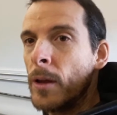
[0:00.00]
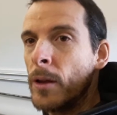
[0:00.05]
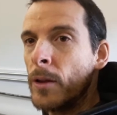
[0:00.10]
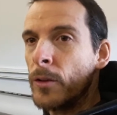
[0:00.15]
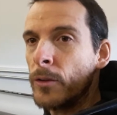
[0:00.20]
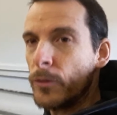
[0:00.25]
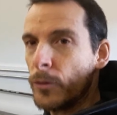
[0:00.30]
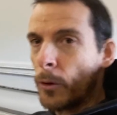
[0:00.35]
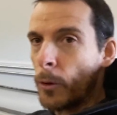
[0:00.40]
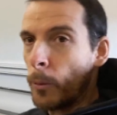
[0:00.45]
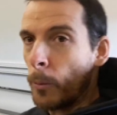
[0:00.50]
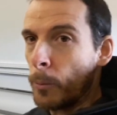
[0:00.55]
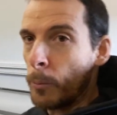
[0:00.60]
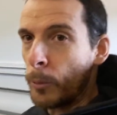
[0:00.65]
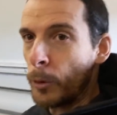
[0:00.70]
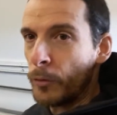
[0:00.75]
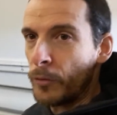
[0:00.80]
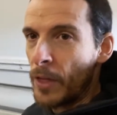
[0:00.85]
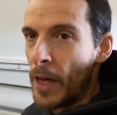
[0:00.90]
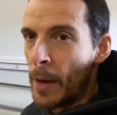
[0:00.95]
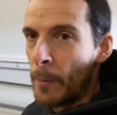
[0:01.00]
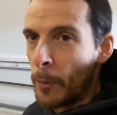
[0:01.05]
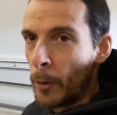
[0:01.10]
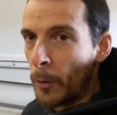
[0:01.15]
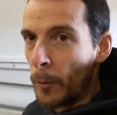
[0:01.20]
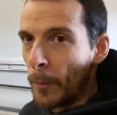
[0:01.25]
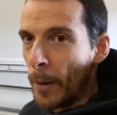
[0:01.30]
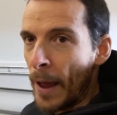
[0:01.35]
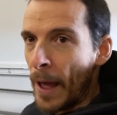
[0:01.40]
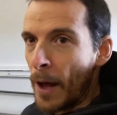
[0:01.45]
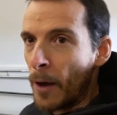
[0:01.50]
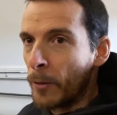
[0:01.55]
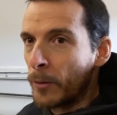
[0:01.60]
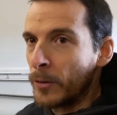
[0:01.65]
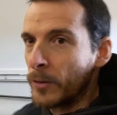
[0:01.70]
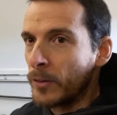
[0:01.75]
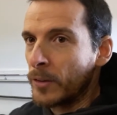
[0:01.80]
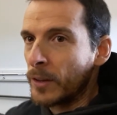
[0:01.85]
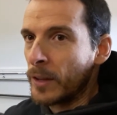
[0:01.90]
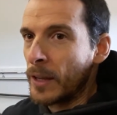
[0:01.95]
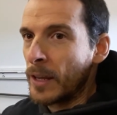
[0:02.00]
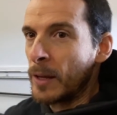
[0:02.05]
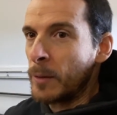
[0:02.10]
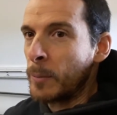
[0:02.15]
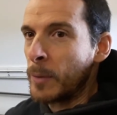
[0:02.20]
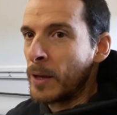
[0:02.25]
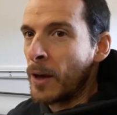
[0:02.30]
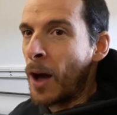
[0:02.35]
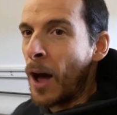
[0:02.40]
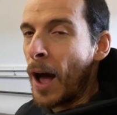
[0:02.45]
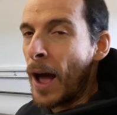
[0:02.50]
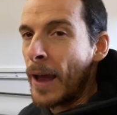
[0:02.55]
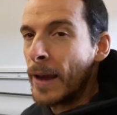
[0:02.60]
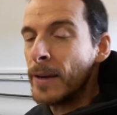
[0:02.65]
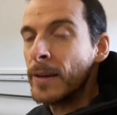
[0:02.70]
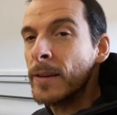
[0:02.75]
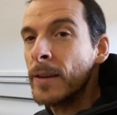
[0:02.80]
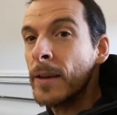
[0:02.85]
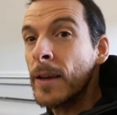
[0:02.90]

So moved them around in behind